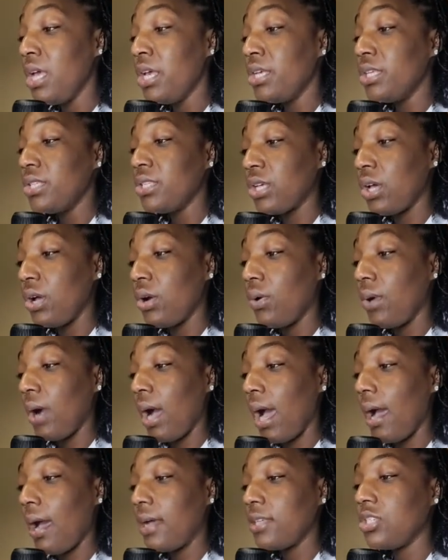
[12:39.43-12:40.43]
So
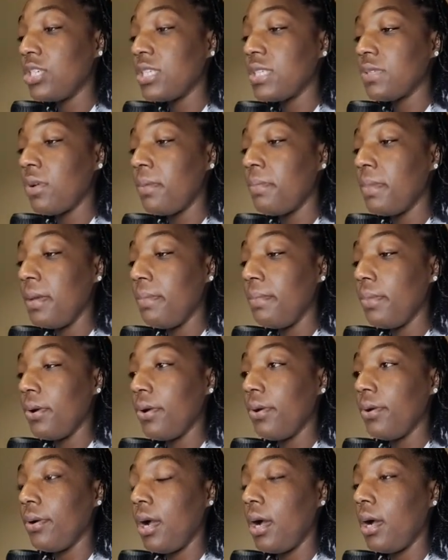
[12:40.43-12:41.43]
I just
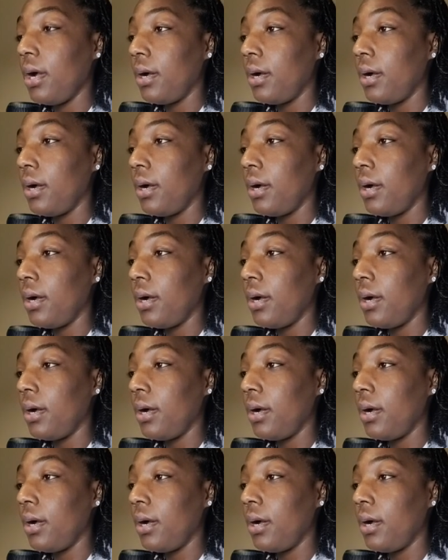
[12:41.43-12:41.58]
remember